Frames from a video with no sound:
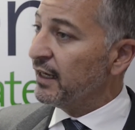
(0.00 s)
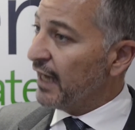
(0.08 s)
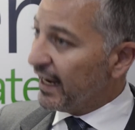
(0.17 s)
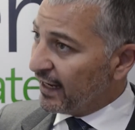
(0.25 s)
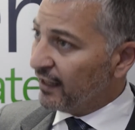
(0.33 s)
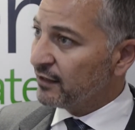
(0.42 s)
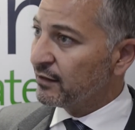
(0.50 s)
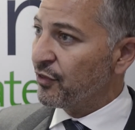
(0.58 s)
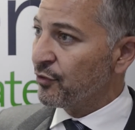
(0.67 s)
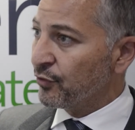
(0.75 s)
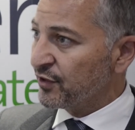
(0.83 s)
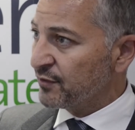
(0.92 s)
Again,
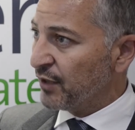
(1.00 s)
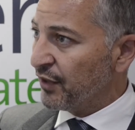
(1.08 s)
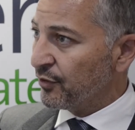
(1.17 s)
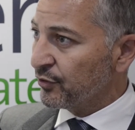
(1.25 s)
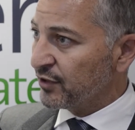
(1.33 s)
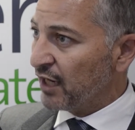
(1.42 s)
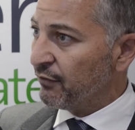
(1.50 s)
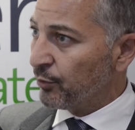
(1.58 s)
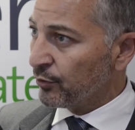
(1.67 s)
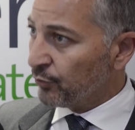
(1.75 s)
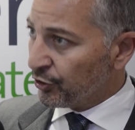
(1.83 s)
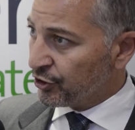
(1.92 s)
through
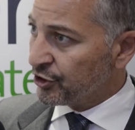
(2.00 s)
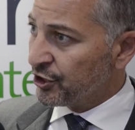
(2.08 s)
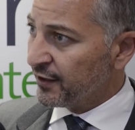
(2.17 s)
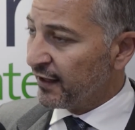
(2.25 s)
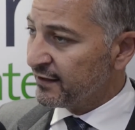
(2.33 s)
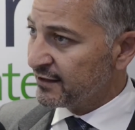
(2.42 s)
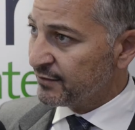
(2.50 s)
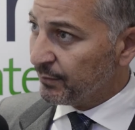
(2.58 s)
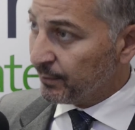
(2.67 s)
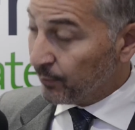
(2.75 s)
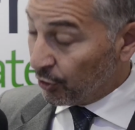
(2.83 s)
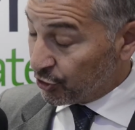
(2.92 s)
Travelport
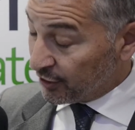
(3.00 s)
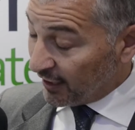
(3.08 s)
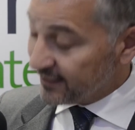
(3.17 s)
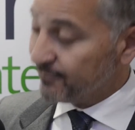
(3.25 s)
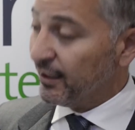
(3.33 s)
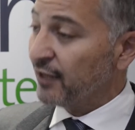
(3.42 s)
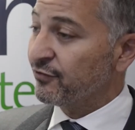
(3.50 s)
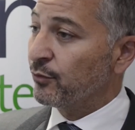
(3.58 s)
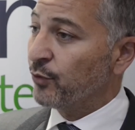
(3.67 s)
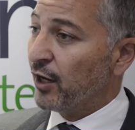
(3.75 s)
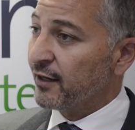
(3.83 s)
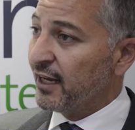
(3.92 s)
merchandising
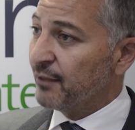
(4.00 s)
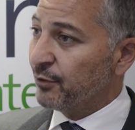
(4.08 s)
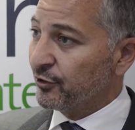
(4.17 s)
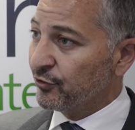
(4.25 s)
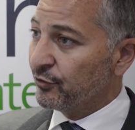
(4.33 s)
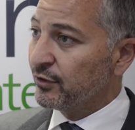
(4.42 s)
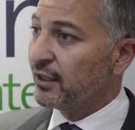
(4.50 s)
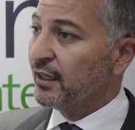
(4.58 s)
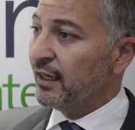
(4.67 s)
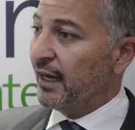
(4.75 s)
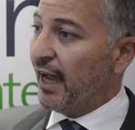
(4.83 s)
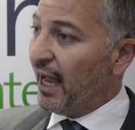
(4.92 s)
platform, we are able to
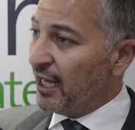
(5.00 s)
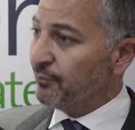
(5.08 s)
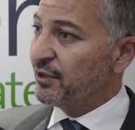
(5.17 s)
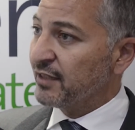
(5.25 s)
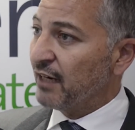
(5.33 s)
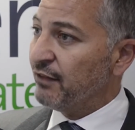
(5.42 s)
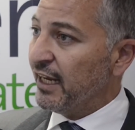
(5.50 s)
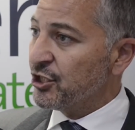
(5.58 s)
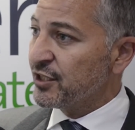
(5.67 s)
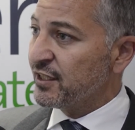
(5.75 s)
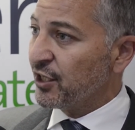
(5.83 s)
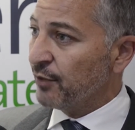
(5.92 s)
help the travel
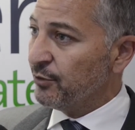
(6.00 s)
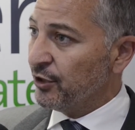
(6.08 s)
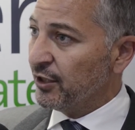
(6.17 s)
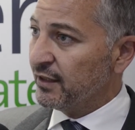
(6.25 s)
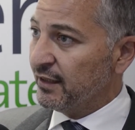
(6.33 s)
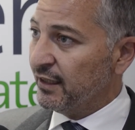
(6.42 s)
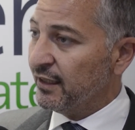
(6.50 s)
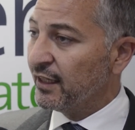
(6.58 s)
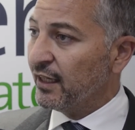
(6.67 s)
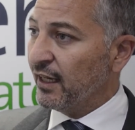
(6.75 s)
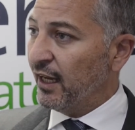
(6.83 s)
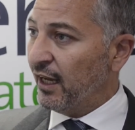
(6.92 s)
agency community
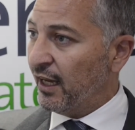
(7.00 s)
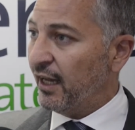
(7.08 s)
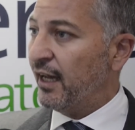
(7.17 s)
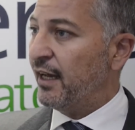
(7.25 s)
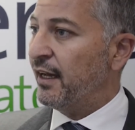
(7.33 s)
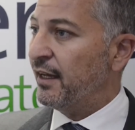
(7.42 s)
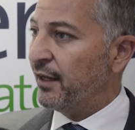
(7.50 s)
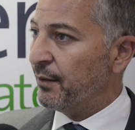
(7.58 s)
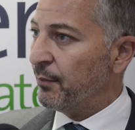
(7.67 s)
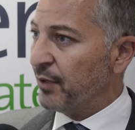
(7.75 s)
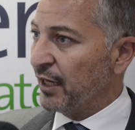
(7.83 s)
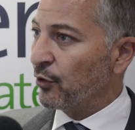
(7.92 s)

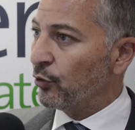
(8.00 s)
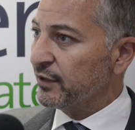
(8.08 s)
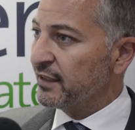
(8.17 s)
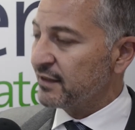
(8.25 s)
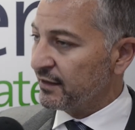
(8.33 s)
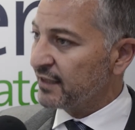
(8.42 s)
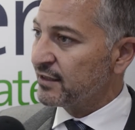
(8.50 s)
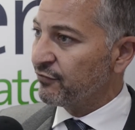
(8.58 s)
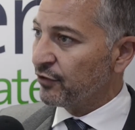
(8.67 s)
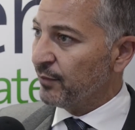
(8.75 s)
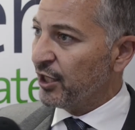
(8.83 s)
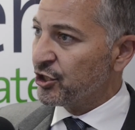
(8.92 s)
bring all this
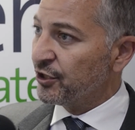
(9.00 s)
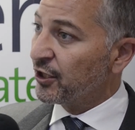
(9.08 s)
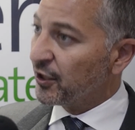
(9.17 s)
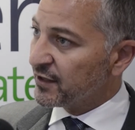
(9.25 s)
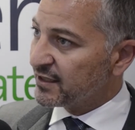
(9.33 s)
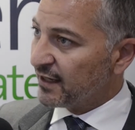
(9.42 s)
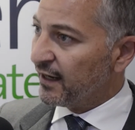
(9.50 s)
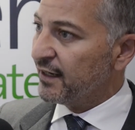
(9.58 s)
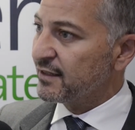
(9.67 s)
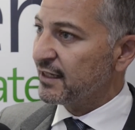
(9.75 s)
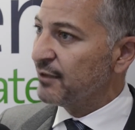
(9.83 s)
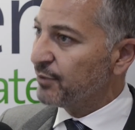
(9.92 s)
information in a
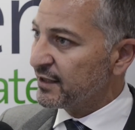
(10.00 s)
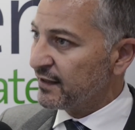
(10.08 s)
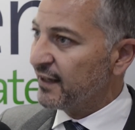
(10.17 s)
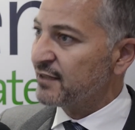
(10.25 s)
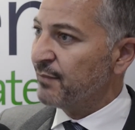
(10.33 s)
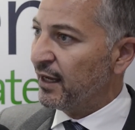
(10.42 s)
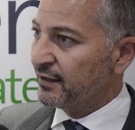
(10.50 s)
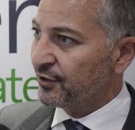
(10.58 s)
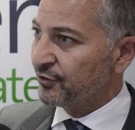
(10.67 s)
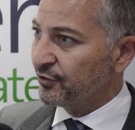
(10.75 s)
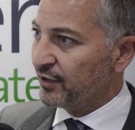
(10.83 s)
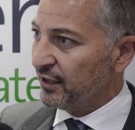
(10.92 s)
concise and precise
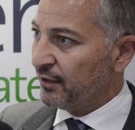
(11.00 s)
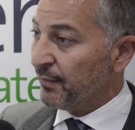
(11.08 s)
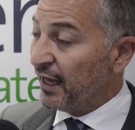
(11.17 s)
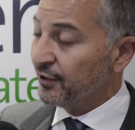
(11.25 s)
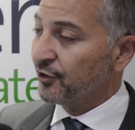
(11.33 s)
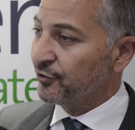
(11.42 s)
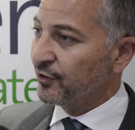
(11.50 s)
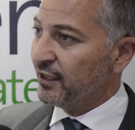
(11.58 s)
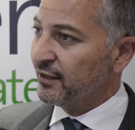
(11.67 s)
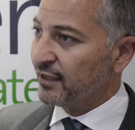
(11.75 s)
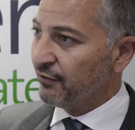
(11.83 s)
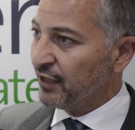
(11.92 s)
manner to
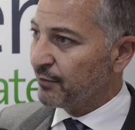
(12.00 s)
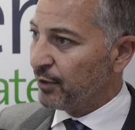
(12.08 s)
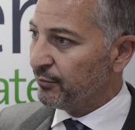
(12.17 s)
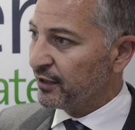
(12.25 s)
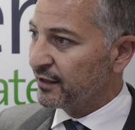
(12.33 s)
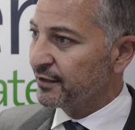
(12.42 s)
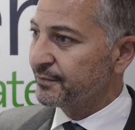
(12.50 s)
the traveling public.